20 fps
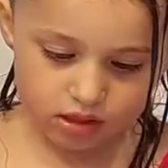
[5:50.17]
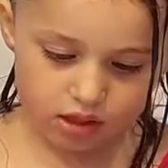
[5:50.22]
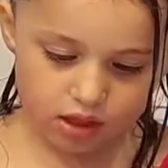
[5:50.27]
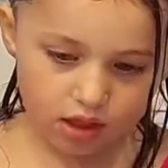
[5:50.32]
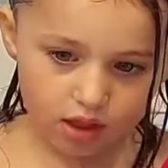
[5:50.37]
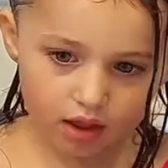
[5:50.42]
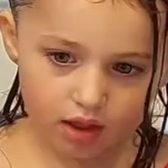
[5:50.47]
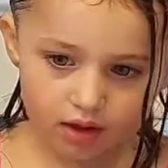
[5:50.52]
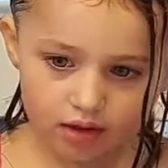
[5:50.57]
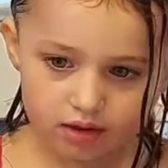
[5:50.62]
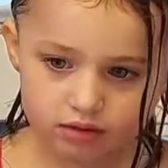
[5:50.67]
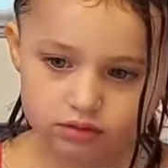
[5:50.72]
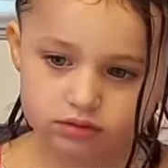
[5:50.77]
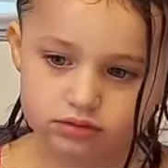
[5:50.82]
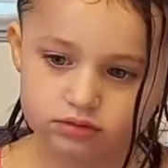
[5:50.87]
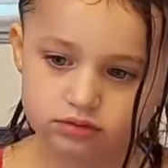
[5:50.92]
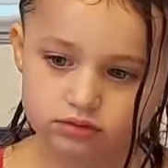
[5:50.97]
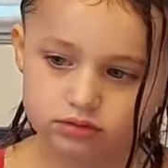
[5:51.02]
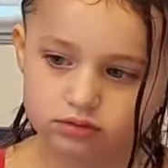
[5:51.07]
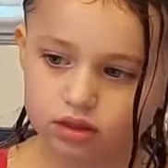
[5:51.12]
So I tried to
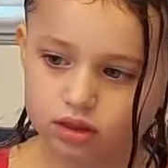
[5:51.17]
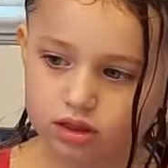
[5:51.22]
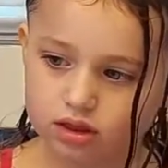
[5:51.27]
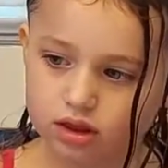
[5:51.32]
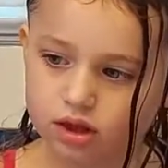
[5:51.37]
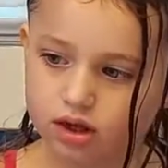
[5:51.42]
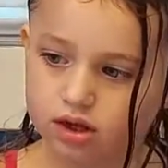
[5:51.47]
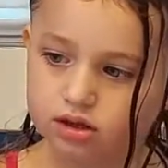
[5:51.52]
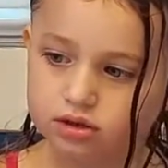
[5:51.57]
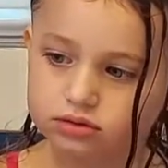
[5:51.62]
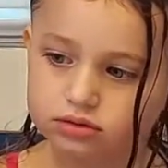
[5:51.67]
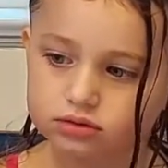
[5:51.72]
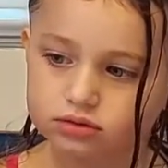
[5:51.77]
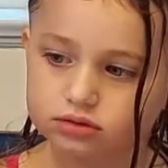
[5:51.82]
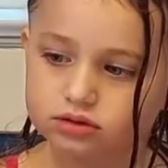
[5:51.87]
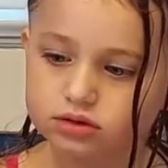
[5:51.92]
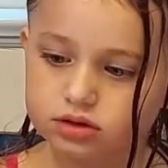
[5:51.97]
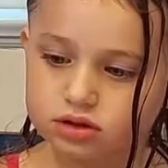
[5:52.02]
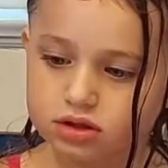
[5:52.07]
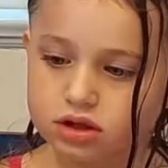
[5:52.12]
match these up with
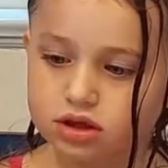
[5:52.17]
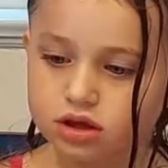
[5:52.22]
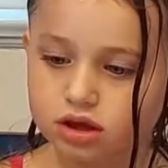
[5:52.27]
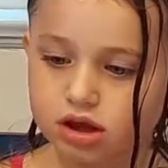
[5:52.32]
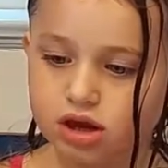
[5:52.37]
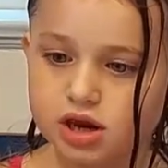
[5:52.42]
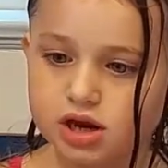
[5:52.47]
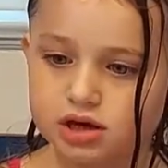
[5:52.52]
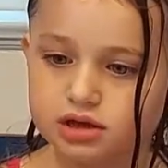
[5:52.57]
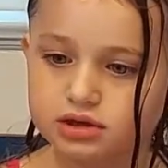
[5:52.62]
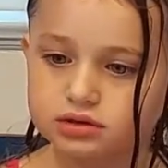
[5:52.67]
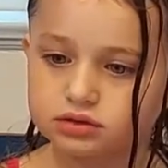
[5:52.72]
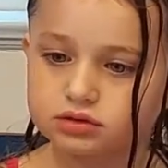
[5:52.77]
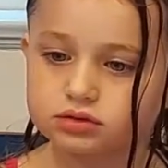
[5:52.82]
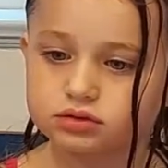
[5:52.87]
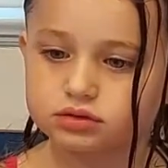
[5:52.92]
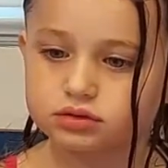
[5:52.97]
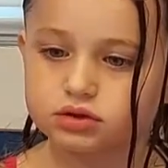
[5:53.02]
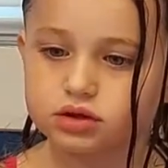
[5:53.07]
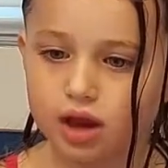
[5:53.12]
like
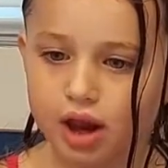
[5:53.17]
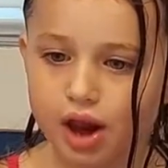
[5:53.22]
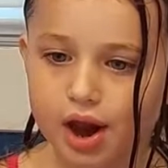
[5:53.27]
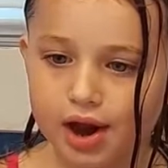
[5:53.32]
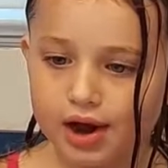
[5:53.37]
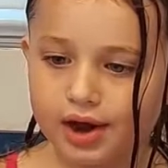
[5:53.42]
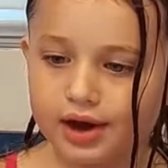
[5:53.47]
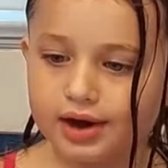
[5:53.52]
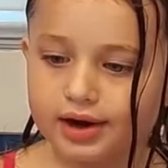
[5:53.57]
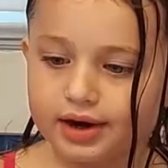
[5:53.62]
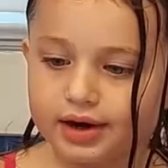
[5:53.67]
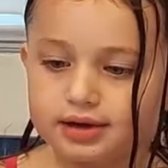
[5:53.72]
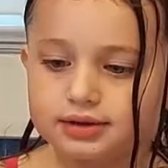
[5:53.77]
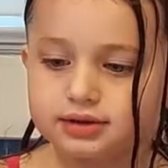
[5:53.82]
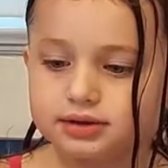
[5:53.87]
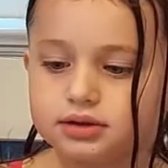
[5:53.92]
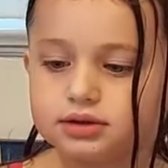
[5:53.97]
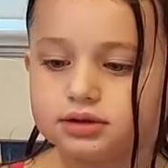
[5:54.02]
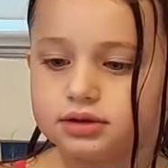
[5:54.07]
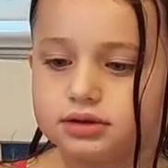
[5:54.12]
cookies that are sort of the same
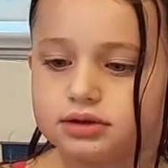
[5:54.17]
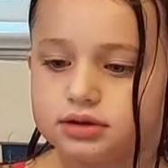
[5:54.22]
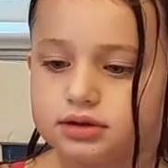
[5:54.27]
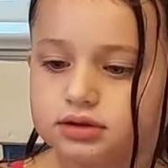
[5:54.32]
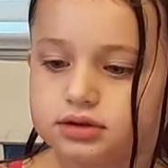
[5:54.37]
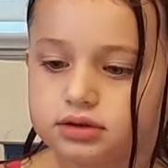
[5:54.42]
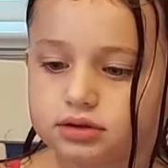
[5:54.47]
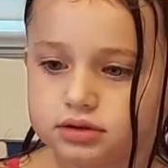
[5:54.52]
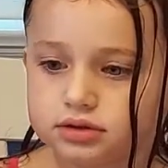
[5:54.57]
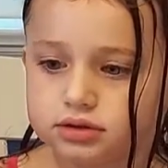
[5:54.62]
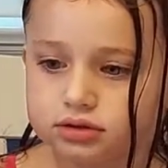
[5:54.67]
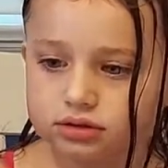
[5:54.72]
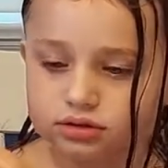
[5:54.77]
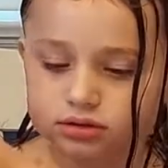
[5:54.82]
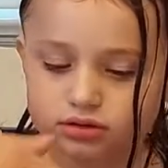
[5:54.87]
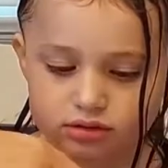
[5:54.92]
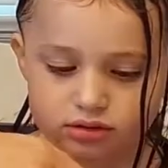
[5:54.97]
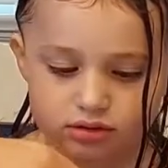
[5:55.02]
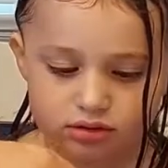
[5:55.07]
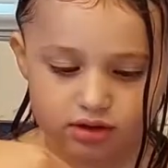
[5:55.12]
size, and
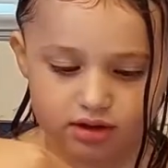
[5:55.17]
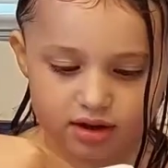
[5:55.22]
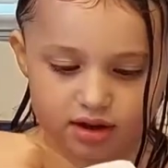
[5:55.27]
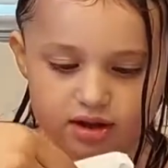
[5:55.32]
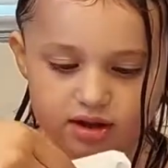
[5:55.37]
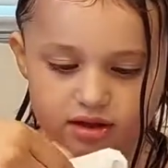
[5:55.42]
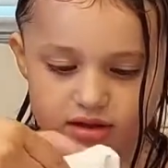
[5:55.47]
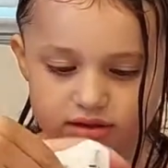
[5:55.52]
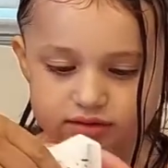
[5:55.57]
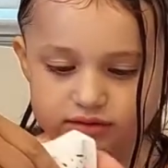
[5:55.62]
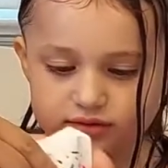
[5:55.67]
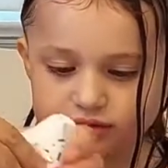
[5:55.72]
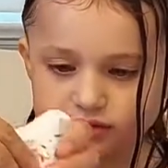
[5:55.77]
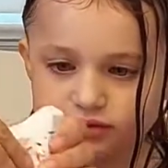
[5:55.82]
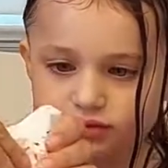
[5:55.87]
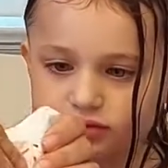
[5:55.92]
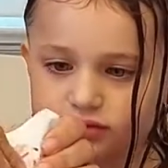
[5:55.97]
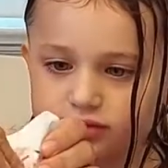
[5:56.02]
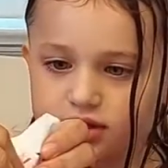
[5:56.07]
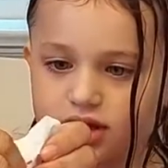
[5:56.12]
so we gotta cut this
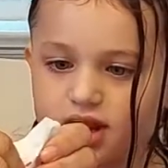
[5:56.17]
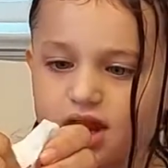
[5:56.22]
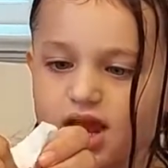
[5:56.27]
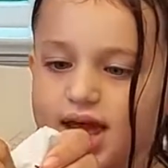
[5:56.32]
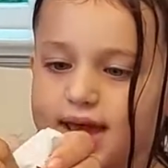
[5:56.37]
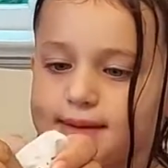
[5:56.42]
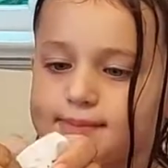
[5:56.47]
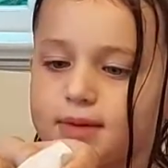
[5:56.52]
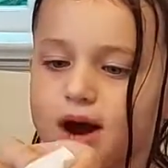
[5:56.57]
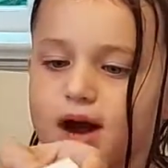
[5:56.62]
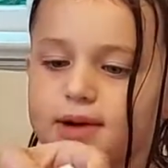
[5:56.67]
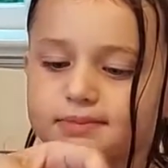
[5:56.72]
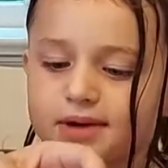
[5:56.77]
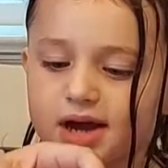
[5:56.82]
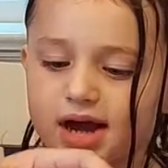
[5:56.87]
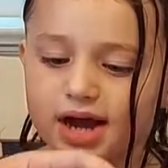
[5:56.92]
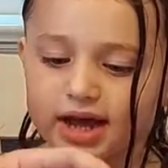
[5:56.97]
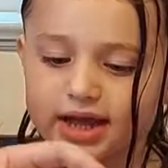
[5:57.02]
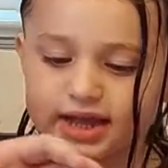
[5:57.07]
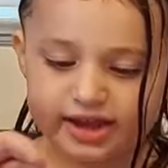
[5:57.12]
open. Oh, I
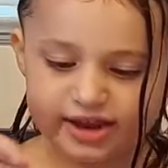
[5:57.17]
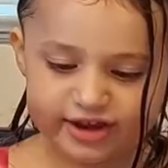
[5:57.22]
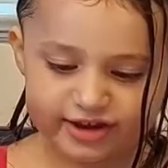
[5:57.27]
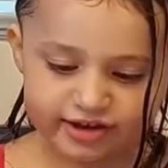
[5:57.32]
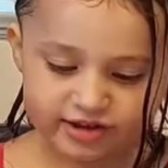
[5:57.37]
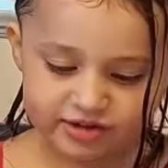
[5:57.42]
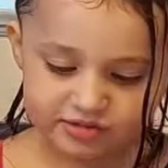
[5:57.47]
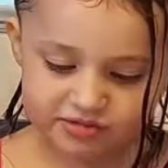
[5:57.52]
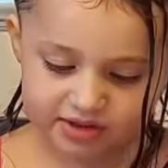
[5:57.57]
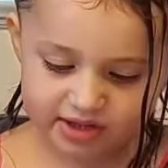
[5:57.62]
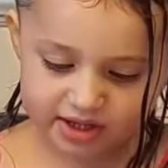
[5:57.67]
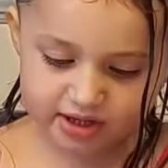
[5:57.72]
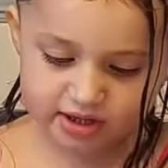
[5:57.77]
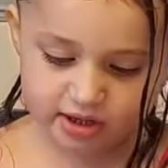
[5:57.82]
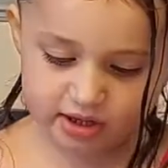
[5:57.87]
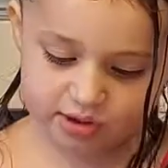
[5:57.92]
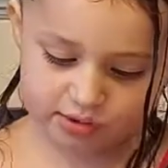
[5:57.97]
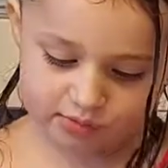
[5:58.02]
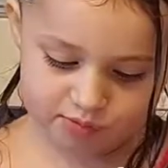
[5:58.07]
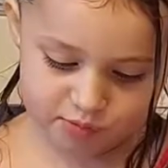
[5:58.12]
think
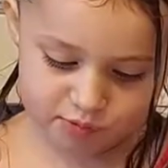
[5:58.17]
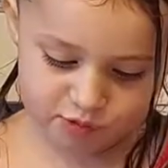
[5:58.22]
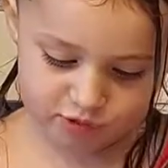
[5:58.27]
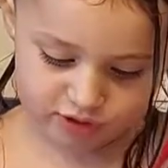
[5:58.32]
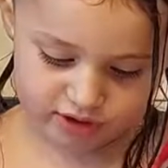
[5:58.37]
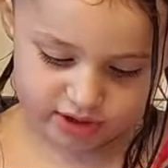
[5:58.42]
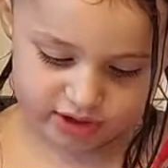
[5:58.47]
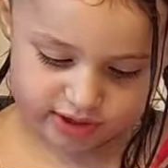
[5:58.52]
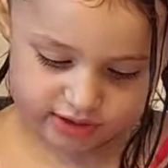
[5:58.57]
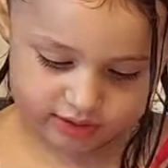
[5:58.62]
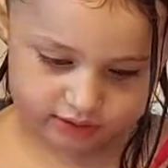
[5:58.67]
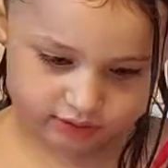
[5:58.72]
I need a scissor.